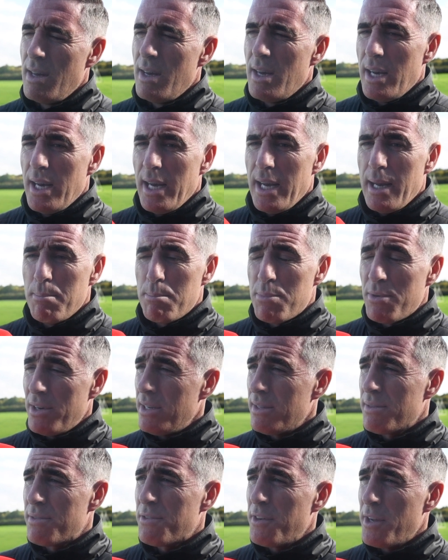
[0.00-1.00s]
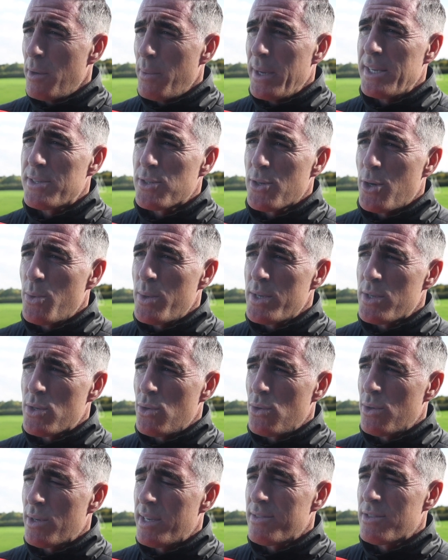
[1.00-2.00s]
Brilliant. 3 weeks always
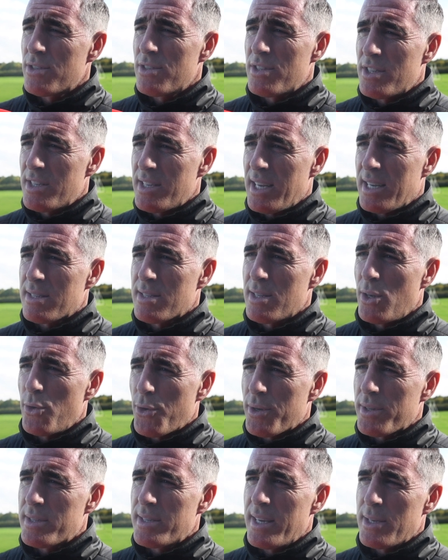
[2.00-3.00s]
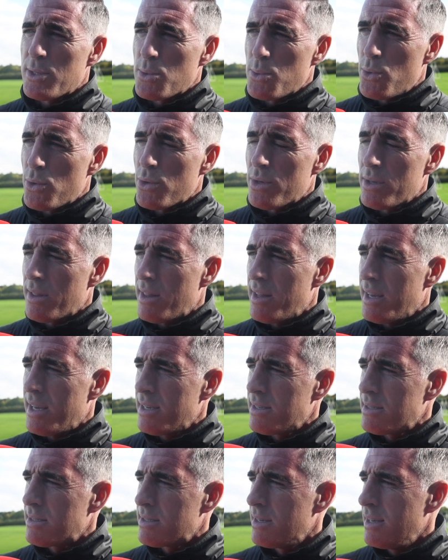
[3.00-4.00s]
good, gives us a chance to look at things, work on
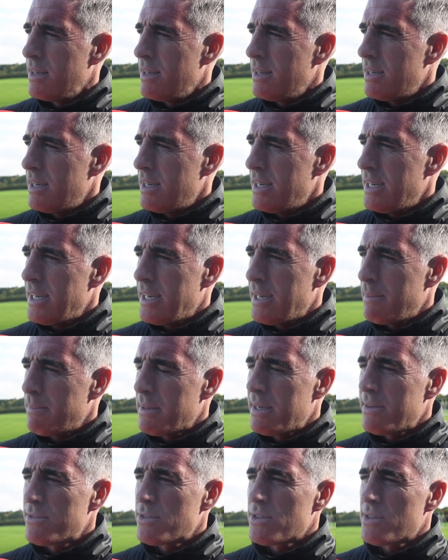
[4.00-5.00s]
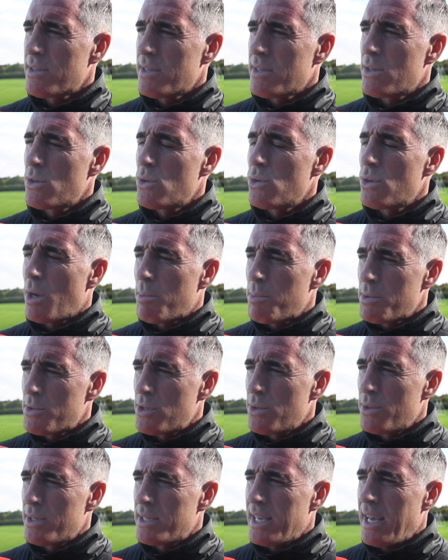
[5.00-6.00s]
things, gives us a good
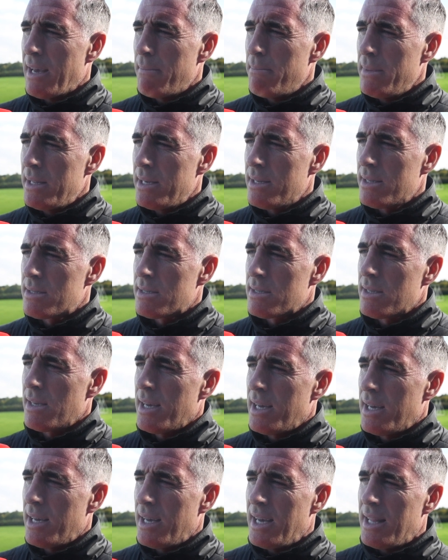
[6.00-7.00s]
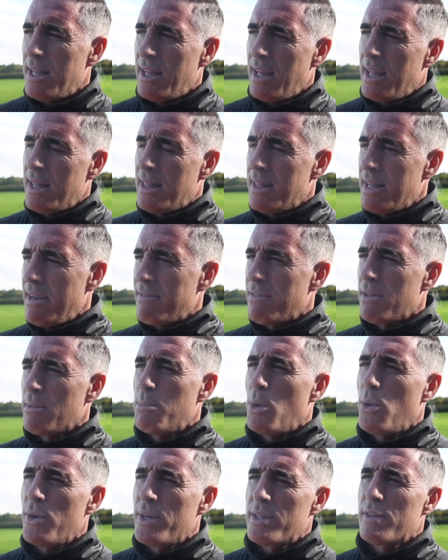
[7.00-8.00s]
opportunity to get minutes, a level
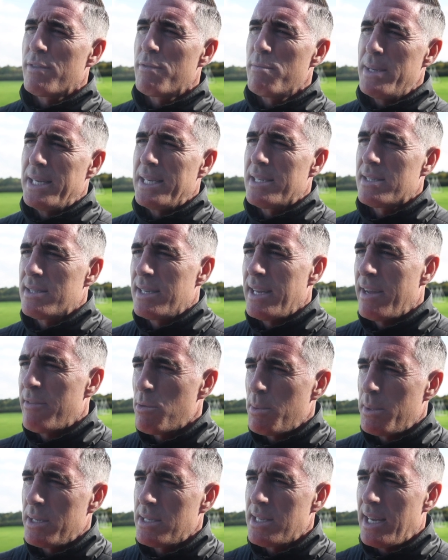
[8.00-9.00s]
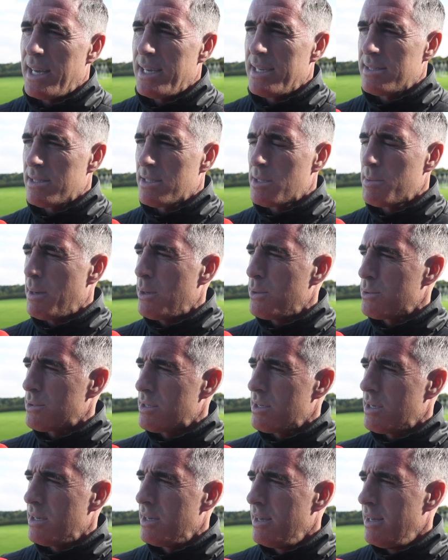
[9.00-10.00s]
point of minutes in everybody's legs, as
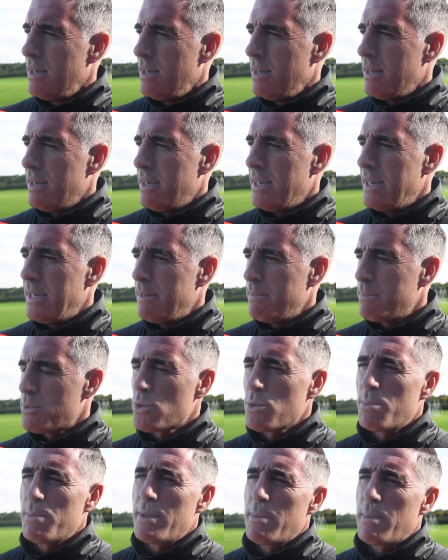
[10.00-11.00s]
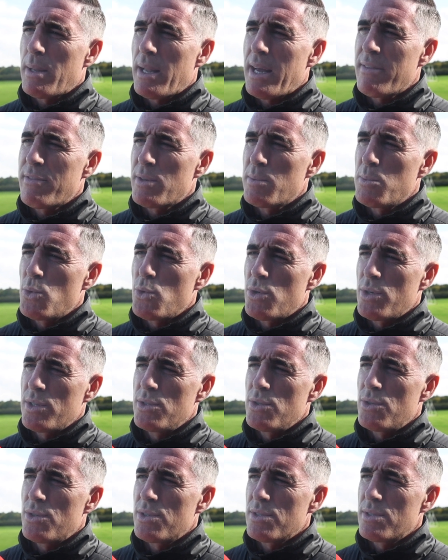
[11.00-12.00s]
opposed to some people having more
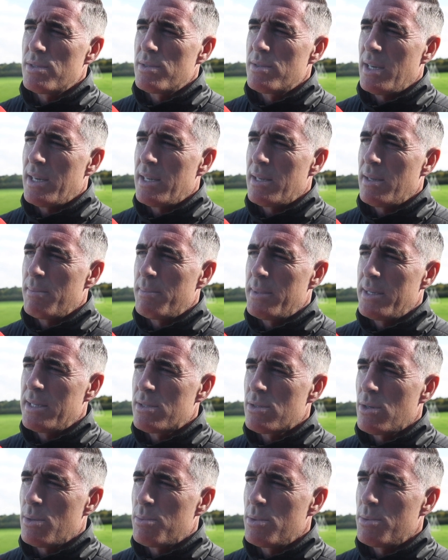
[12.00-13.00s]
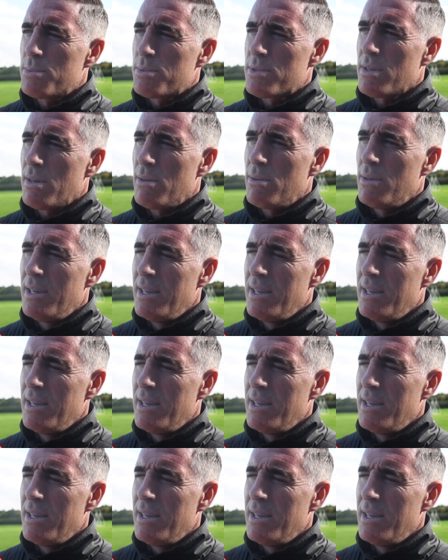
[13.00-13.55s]
than the others and being top up. So